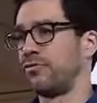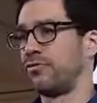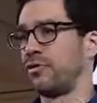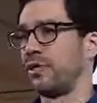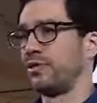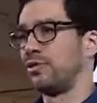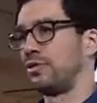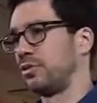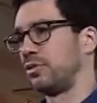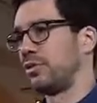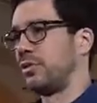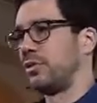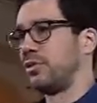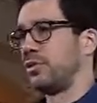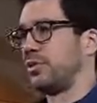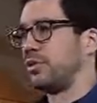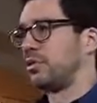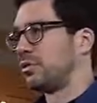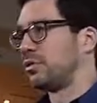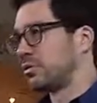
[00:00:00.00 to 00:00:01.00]
their friends.
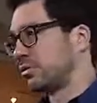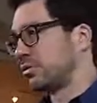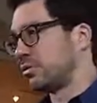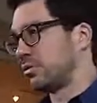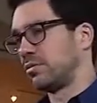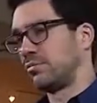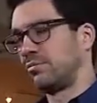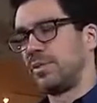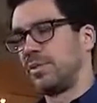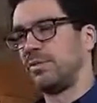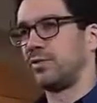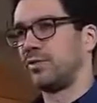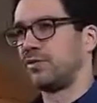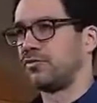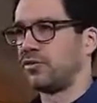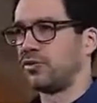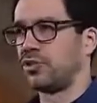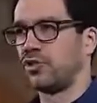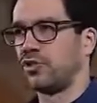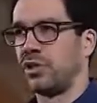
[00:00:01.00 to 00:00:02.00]

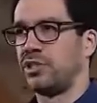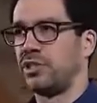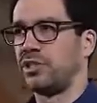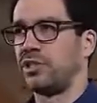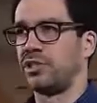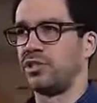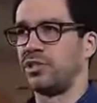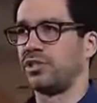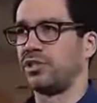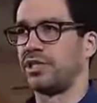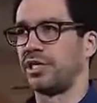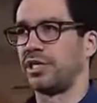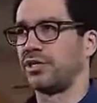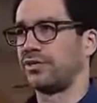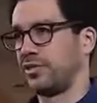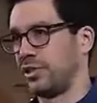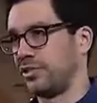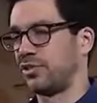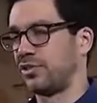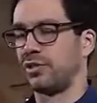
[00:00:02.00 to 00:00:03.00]
People have such crazy
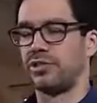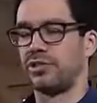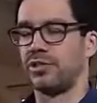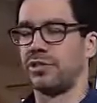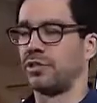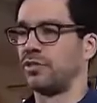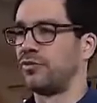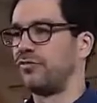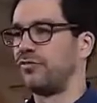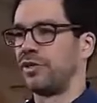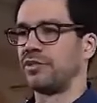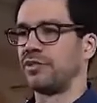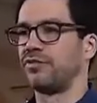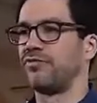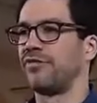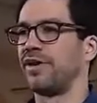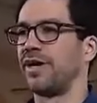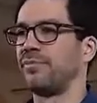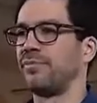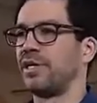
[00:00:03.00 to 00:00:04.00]
success, they start telling their
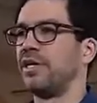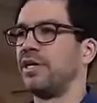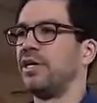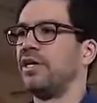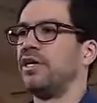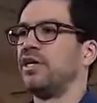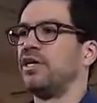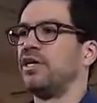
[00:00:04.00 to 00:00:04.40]
friends and family.